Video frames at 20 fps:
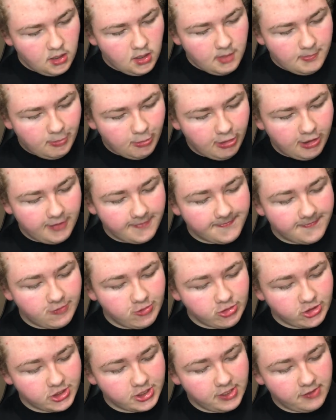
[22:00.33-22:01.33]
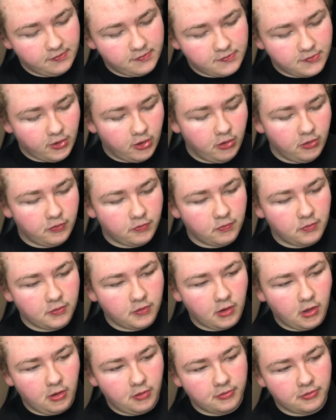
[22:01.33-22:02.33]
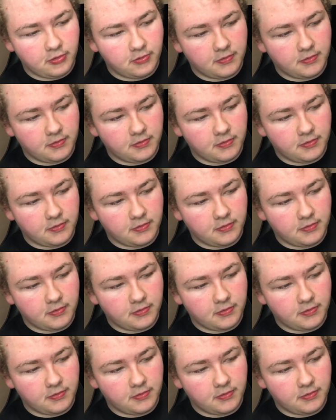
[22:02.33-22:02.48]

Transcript: Poor Unfortunate Souls was also